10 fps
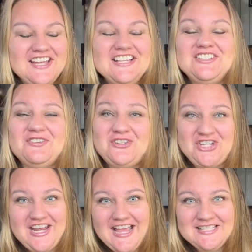So
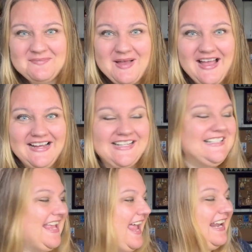she has a
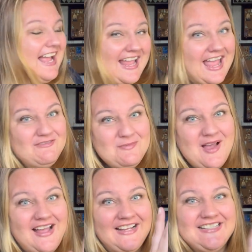box and I have a
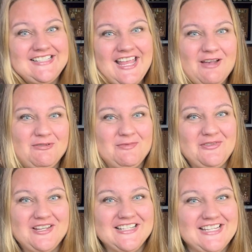box, and we're
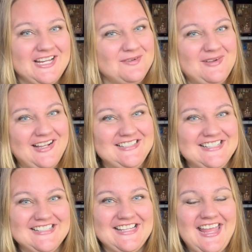both going to take our
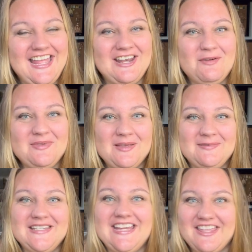boxes and open them
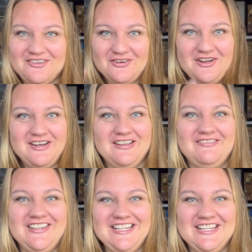together on a
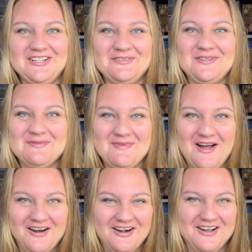video
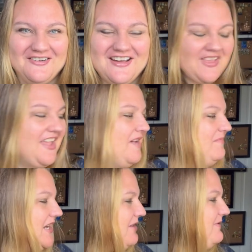tomorrow.
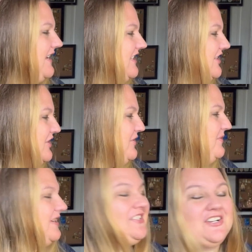But I wanted
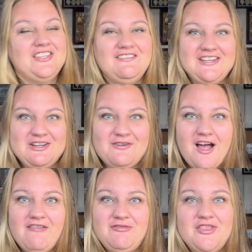to start the video
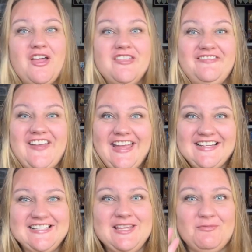off with all the
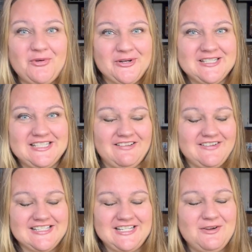facts and the important stuff,
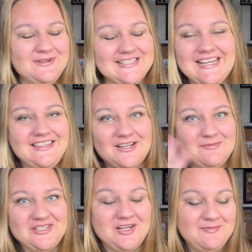because I know once I get there, I'm
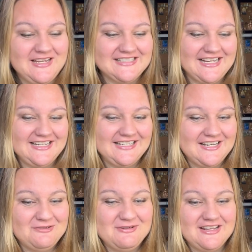just going to be excited and I
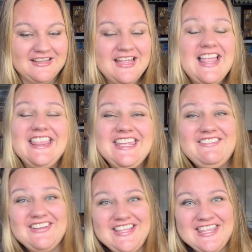don't want to
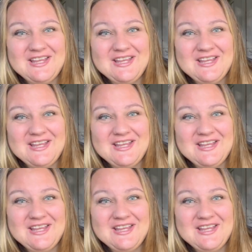leave anything